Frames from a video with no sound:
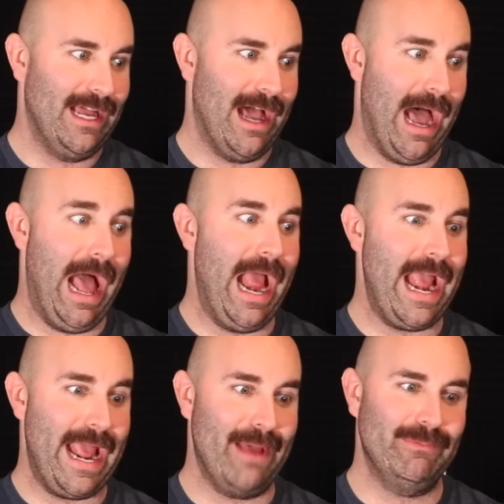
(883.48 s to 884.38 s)
I
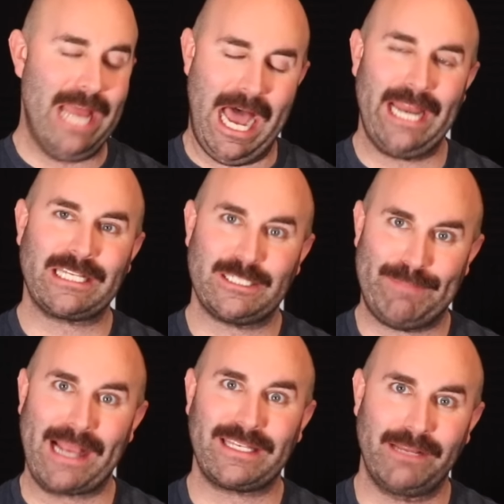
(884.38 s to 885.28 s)
am not
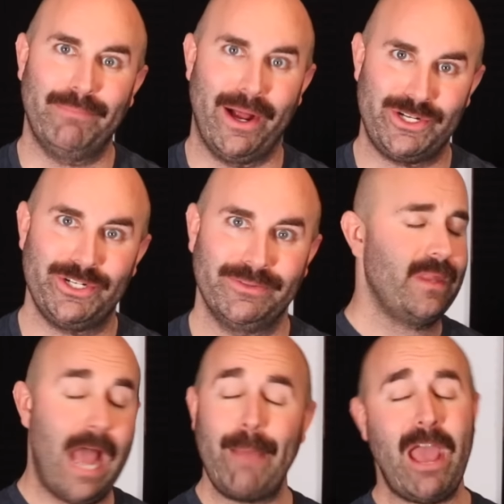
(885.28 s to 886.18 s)
expecting much.
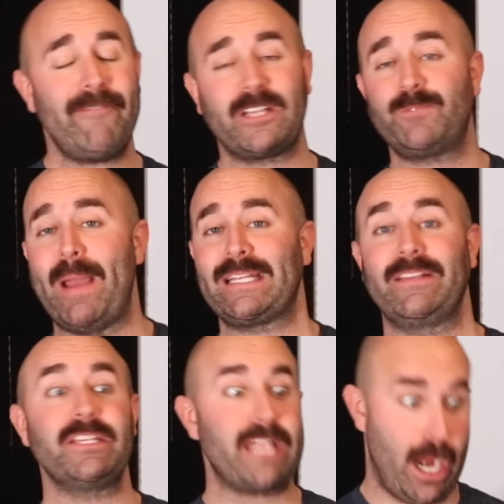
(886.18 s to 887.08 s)
I'm half expecting
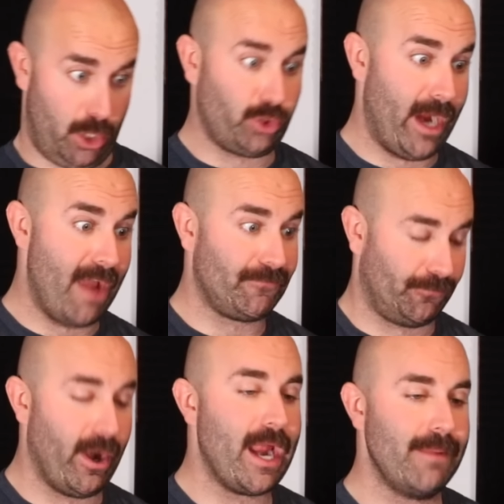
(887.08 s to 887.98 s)
this aircraft
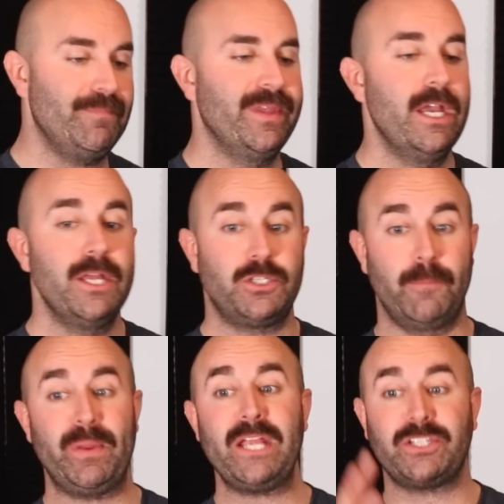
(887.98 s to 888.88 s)
frame to
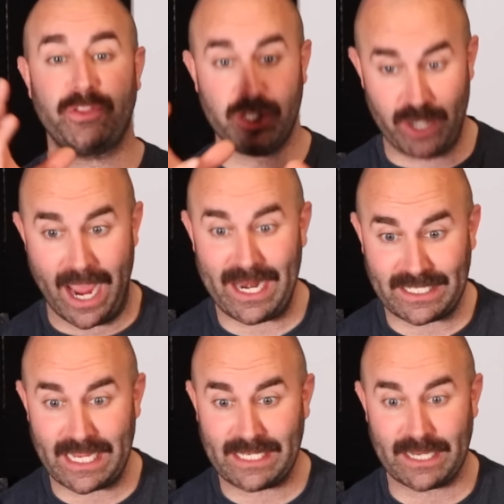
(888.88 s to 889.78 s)
be to the United
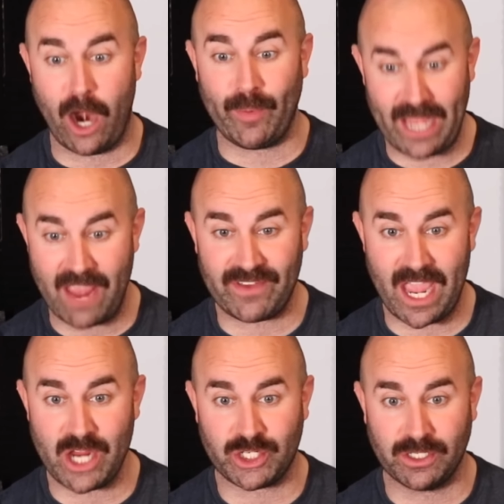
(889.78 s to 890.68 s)
States Army
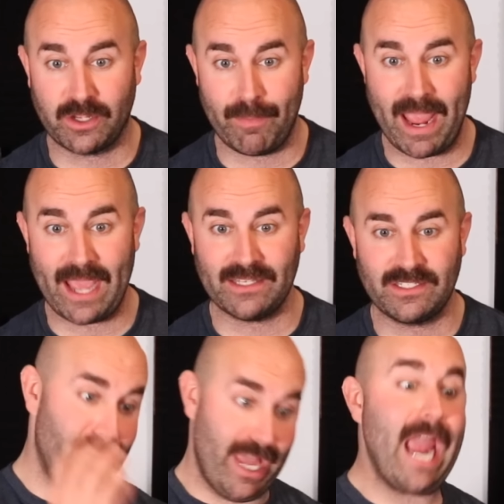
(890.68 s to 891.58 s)
Aviation Command's
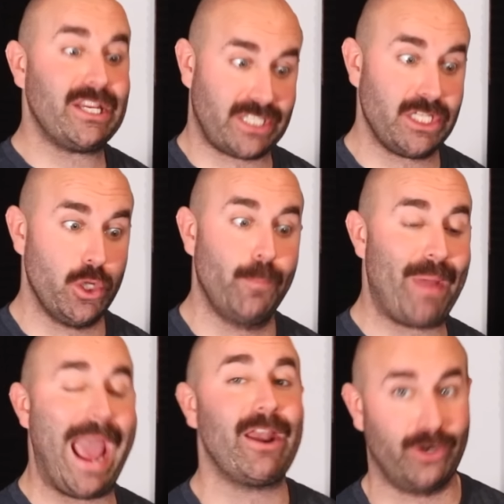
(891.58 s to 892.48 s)
the ACU
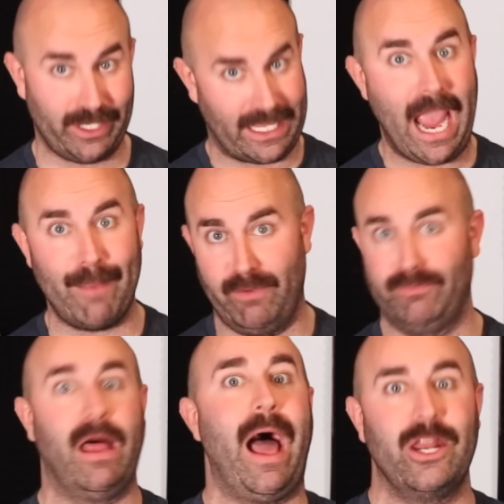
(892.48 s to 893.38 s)
pattern to
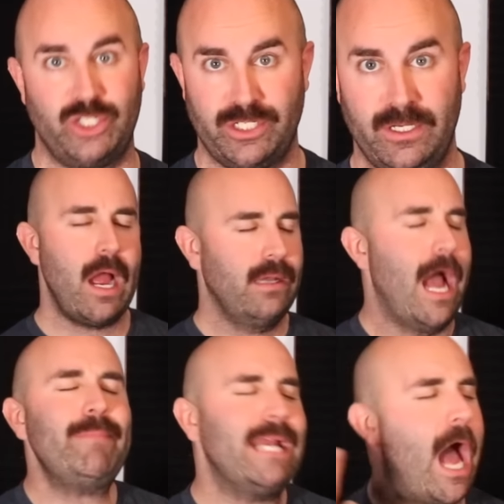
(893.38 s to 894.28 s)
camouflage.
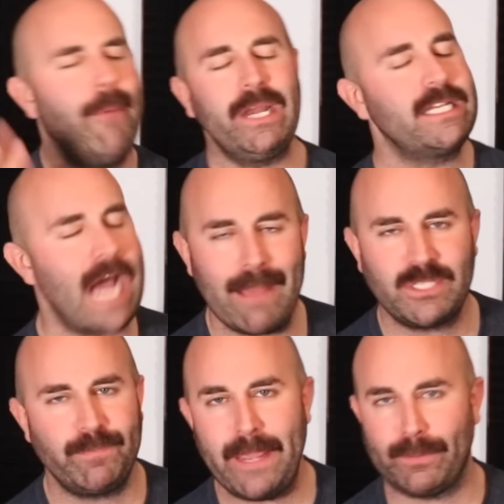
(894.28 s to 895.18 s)
I mean, how many times
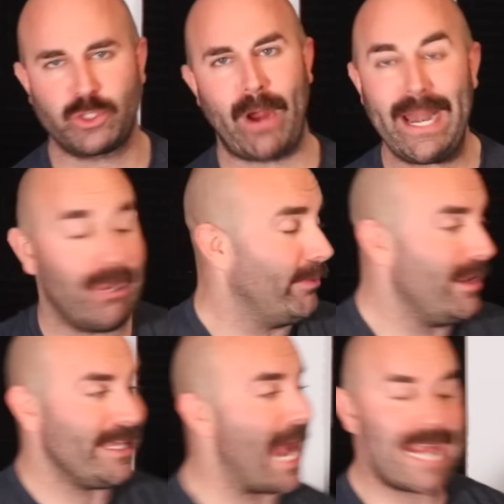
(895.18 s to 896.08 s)
did people try to get rid of
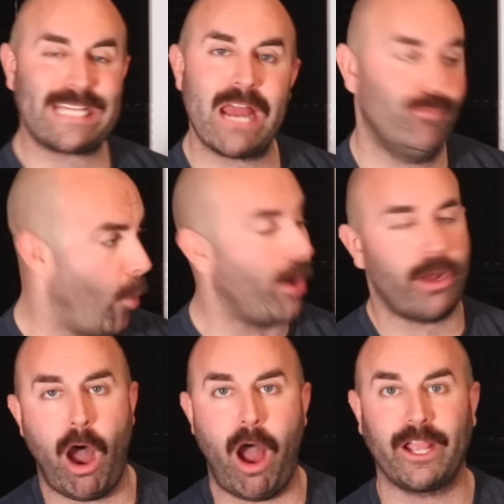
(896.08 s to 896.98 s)
the A-10
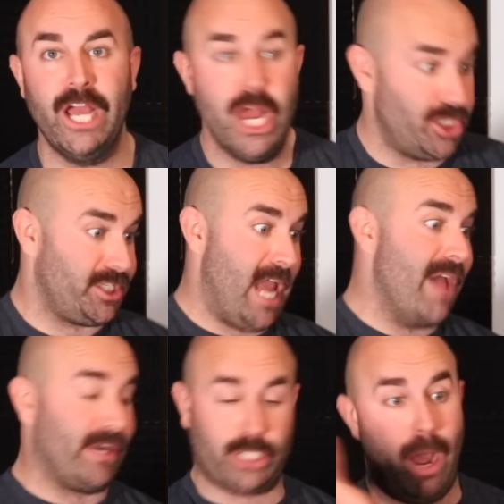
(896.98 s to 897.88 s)
Warthog just to
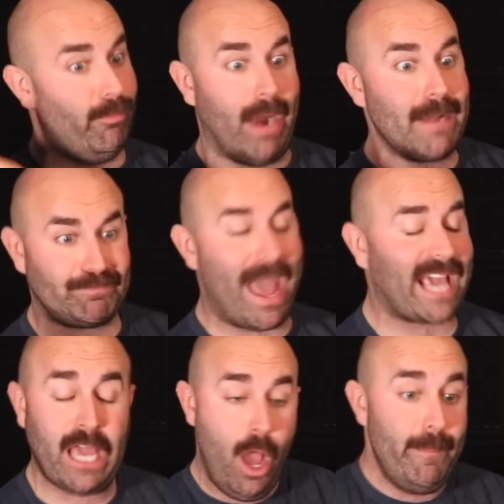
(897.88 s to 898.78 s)
have it come right
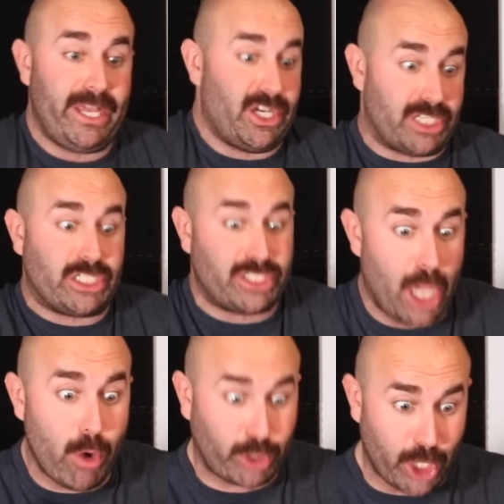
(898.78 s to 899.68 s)
back because it's
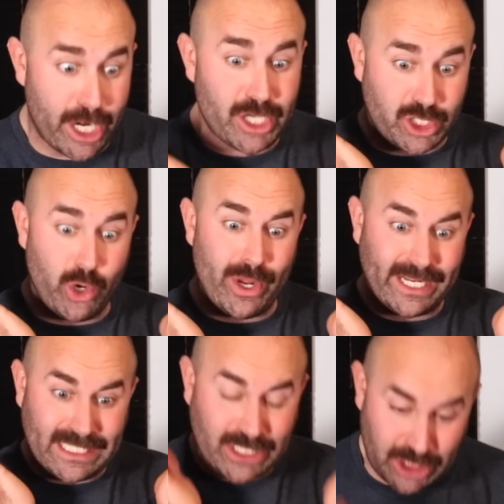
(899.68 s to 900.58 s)
so good at doing
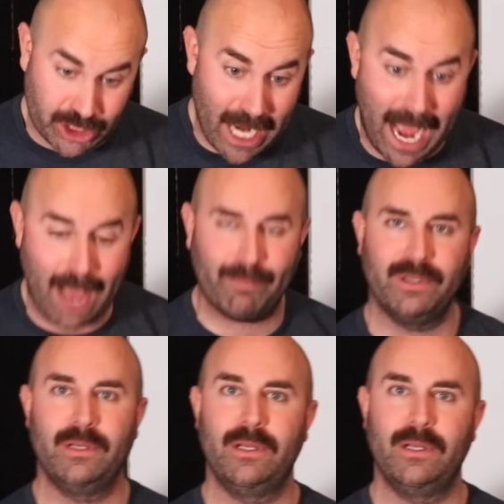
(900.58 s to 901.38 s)
its job?